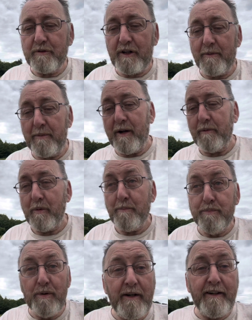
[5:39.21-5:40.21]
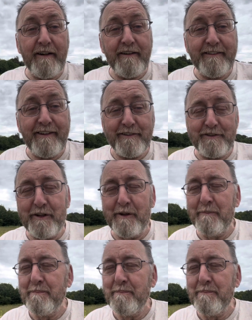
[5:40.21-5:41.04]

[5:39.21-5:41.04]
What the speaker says: coming up with brilliant ideas.